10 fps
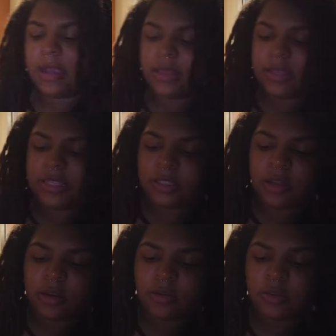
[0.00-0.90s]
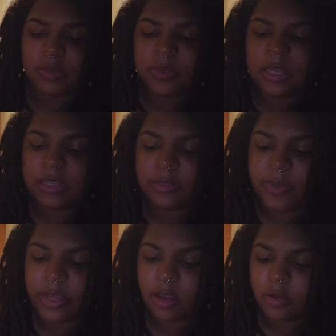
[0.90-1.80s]
I got these turtles because
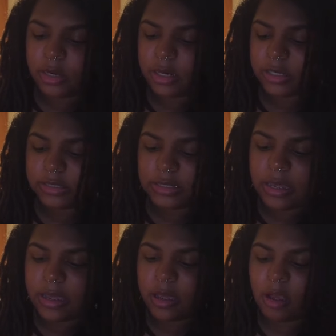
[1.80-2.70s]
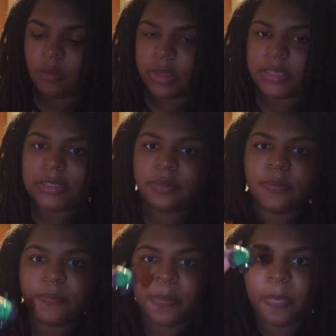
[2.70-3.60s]
my coworkers and I always
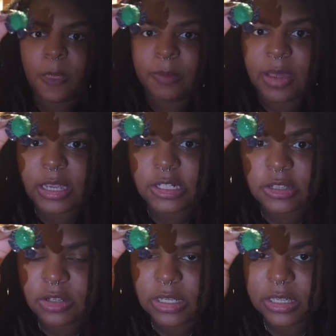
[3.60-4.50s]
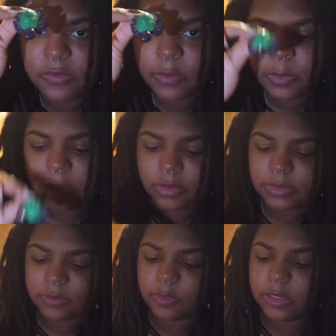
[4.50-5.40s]
buy each other a gift when we
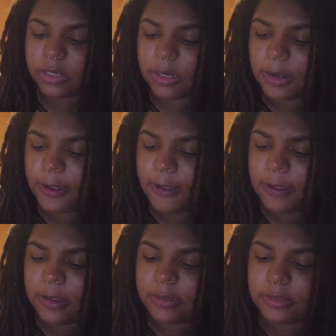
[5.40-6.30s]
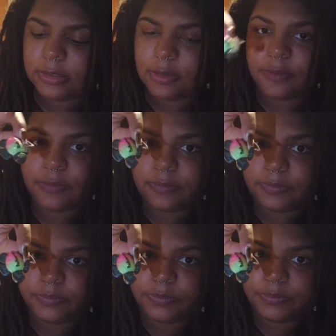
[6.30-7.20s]
go somewhere. So
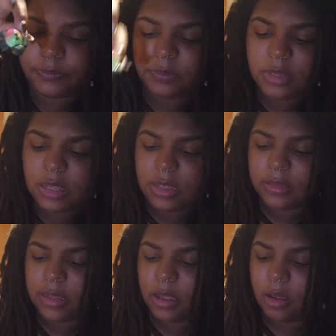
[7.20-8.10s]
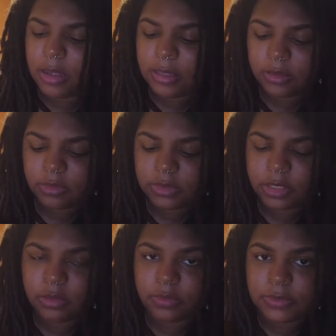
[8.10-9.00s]
they all got little
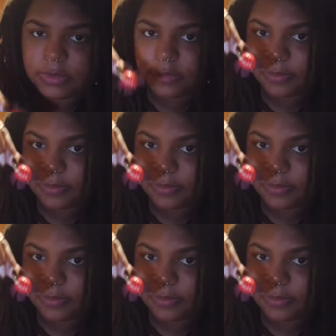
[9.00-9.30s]
turtles.